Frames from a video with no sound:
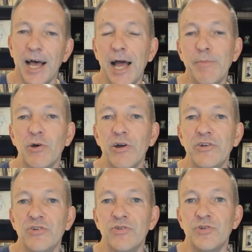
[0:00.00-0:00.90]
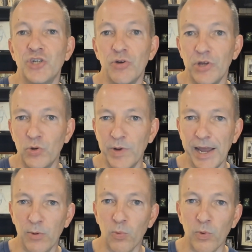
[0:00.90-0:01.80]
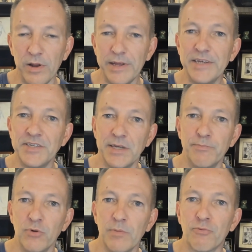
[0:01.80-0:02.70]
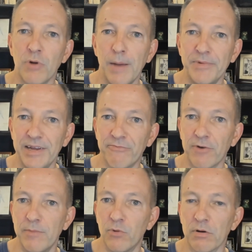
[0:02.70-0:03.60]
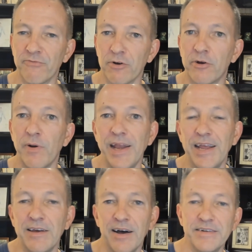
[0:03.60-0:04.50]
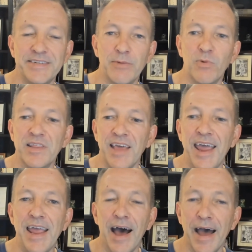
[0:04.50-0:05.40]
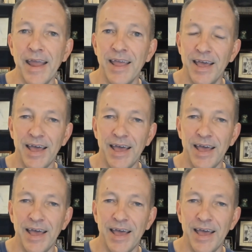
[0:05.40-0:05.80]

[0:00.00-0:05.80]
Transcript: I'm going to show you a really simple prompting framework for creating content with AI